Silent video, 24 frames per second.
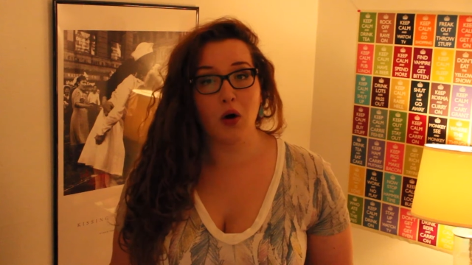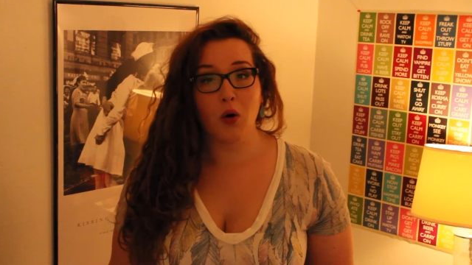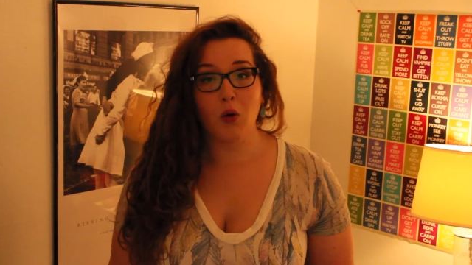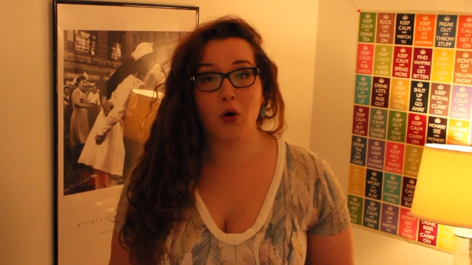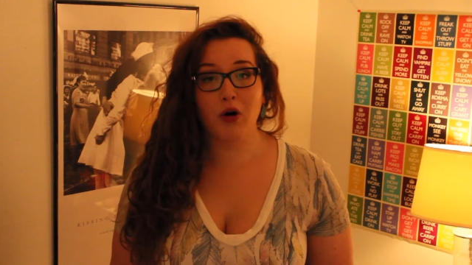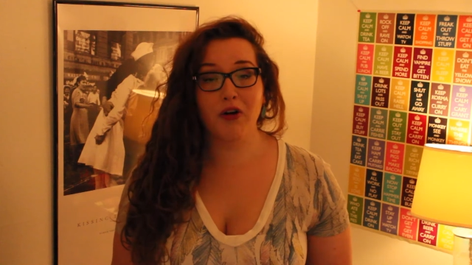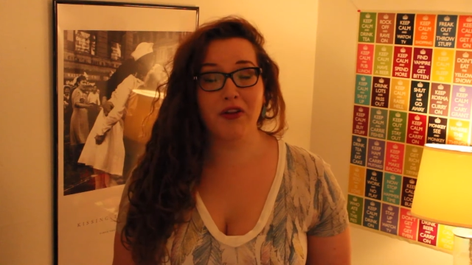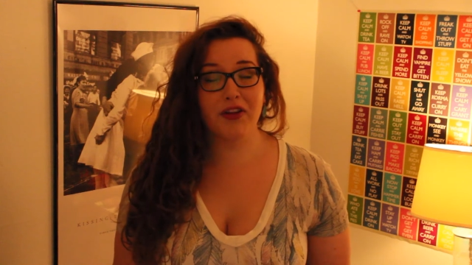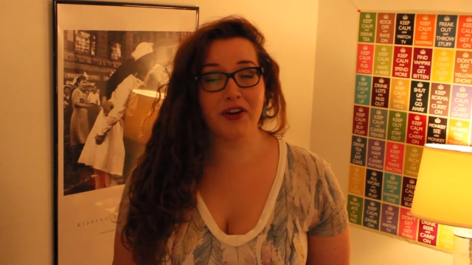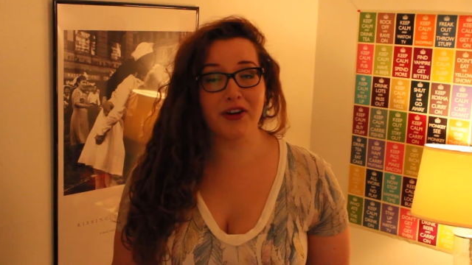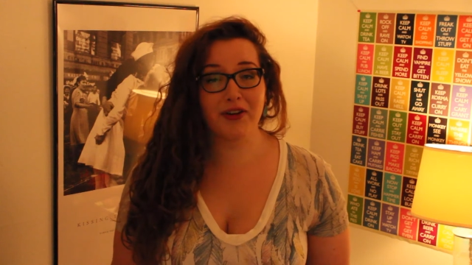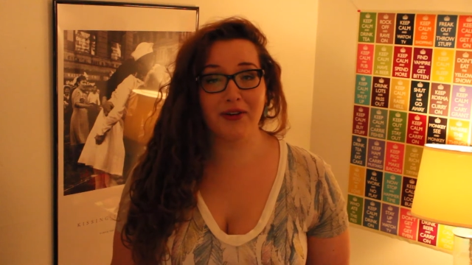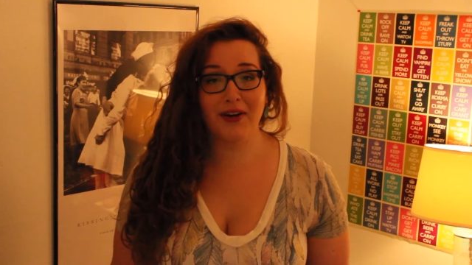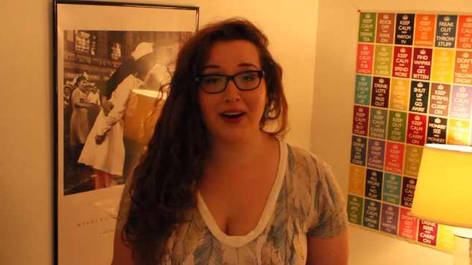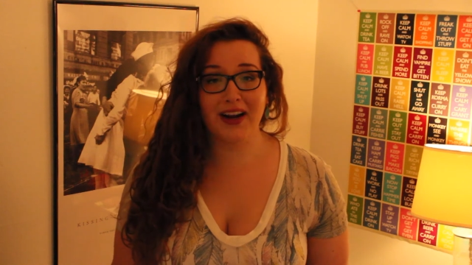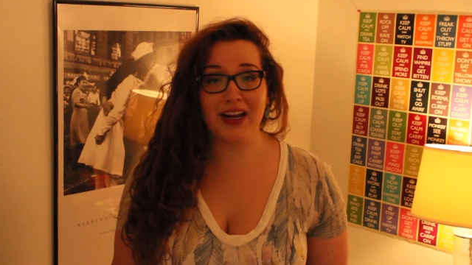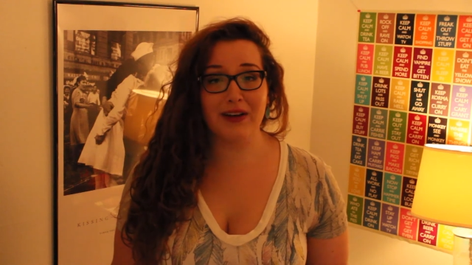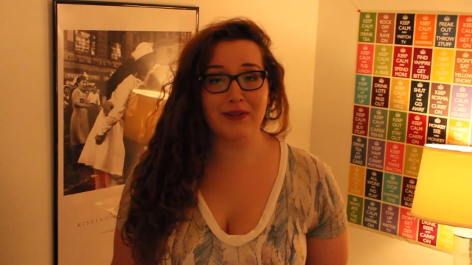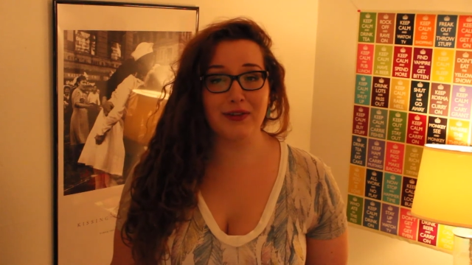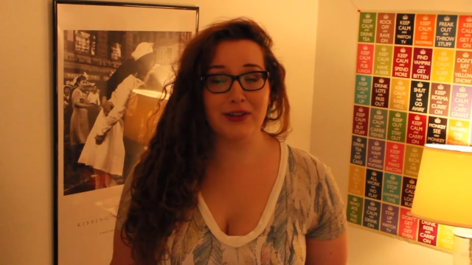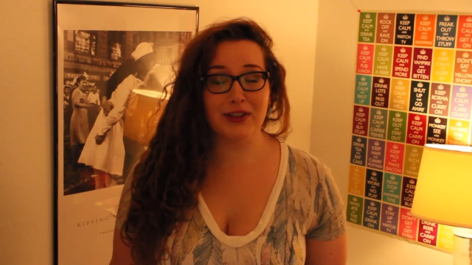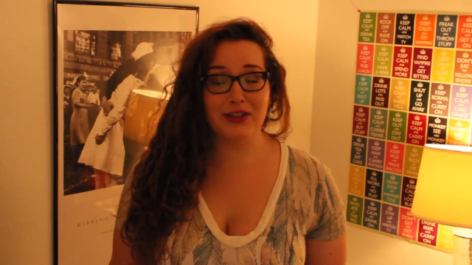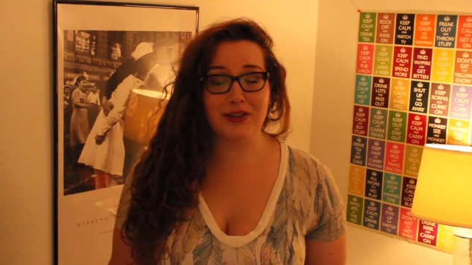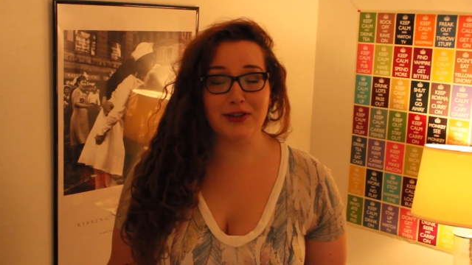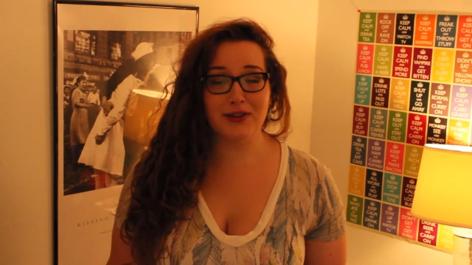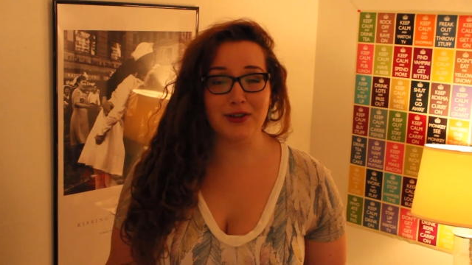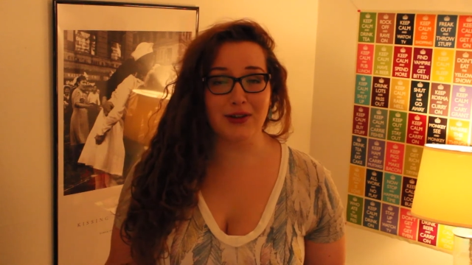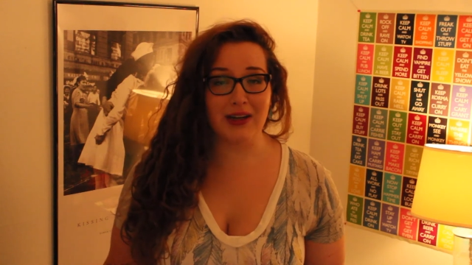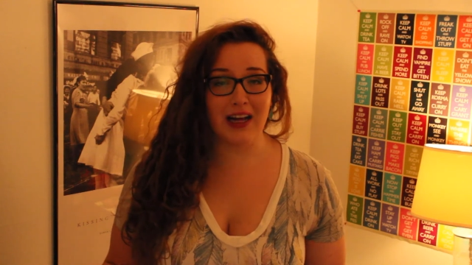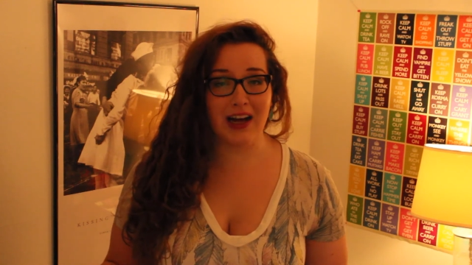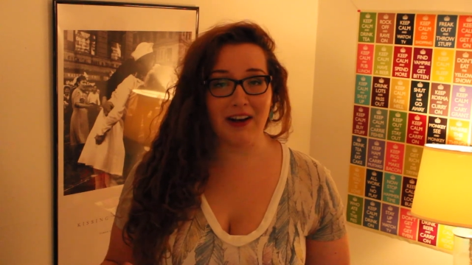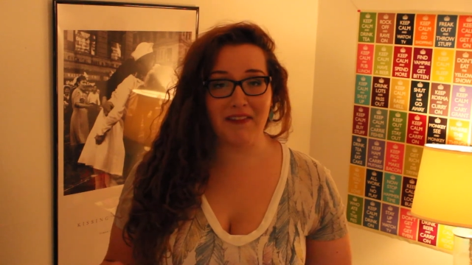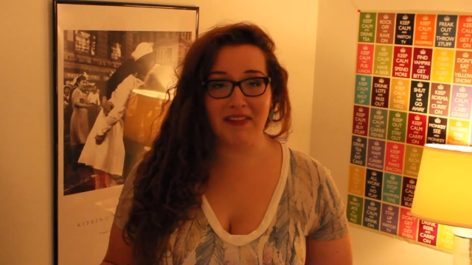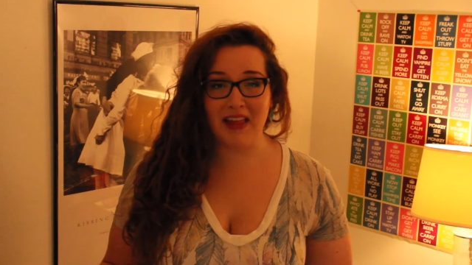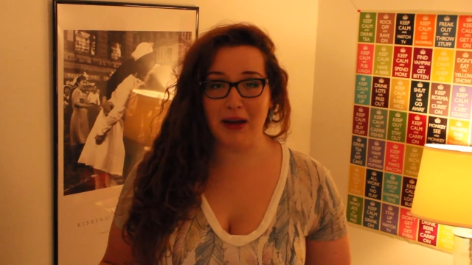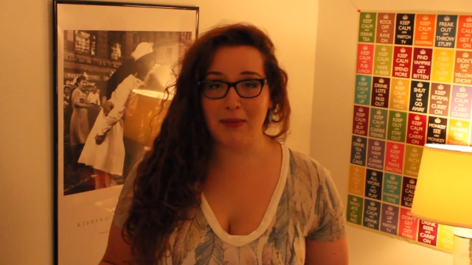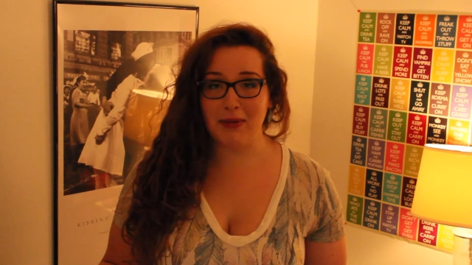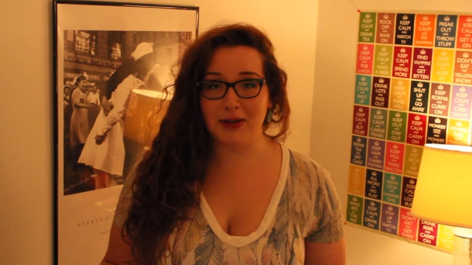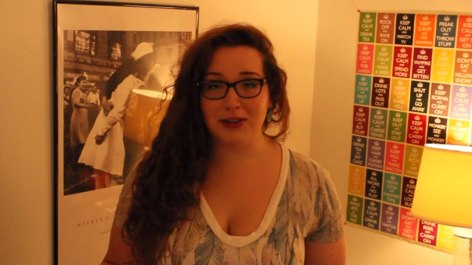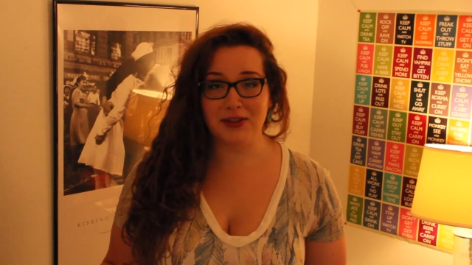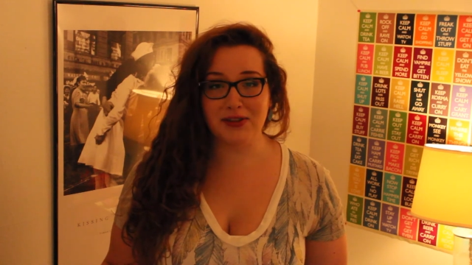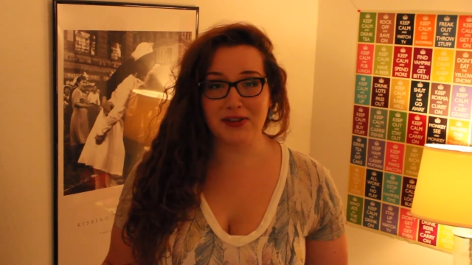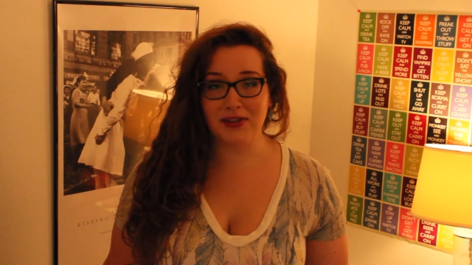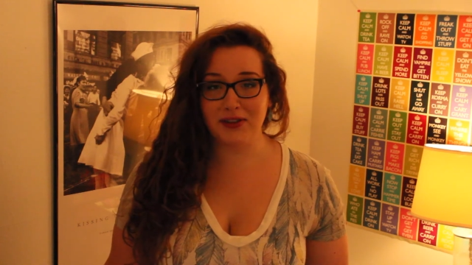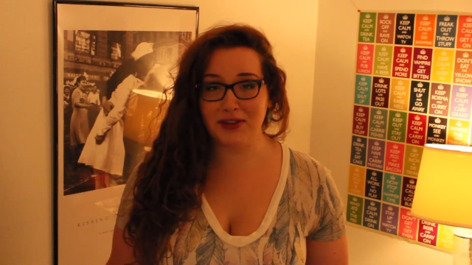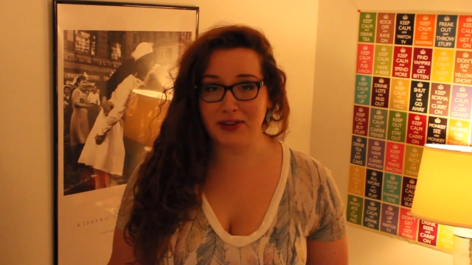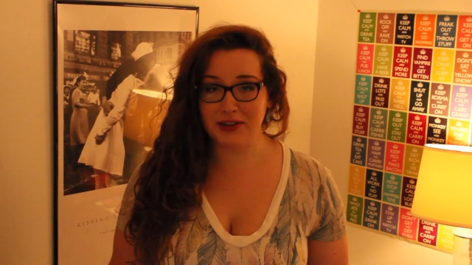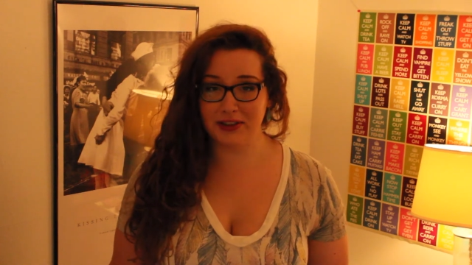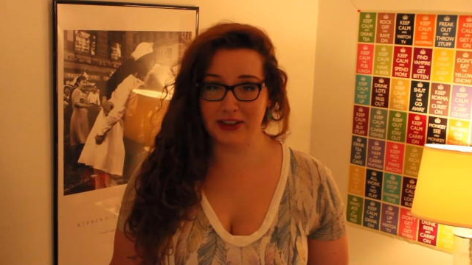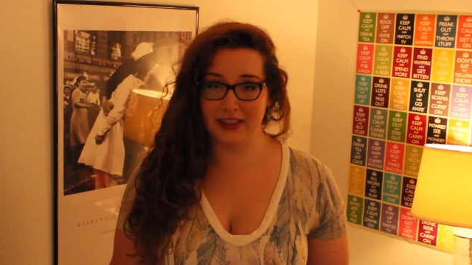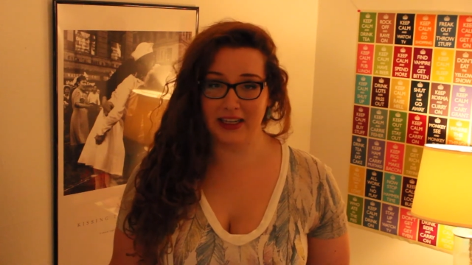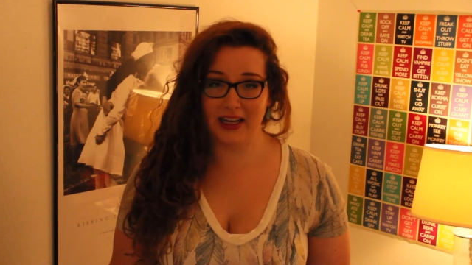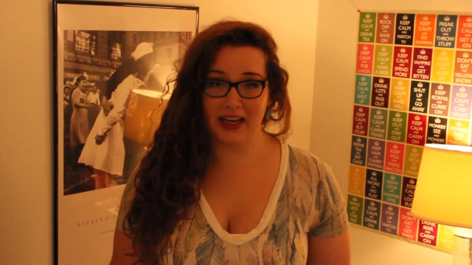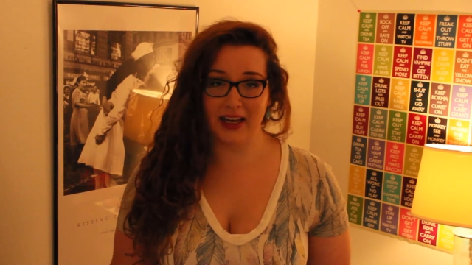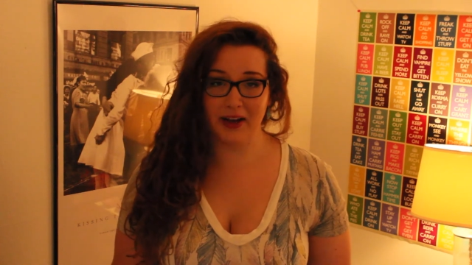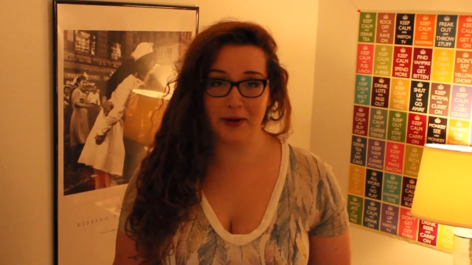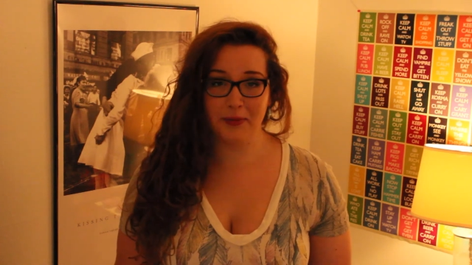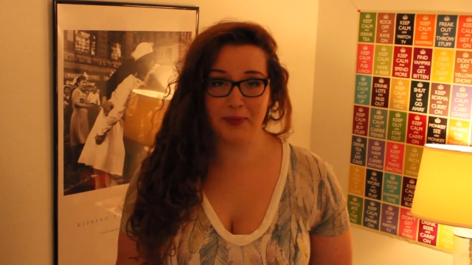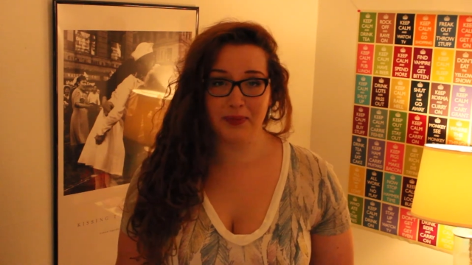or they're great if you just don't have that much to do today.